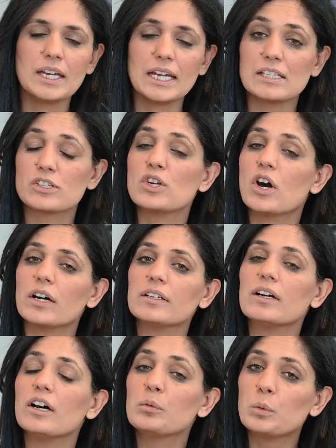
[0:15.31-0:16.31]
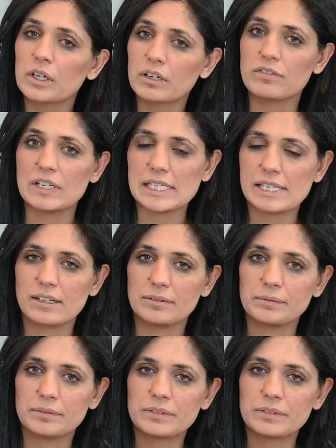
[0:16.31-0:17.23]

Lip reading: It's not a work visa.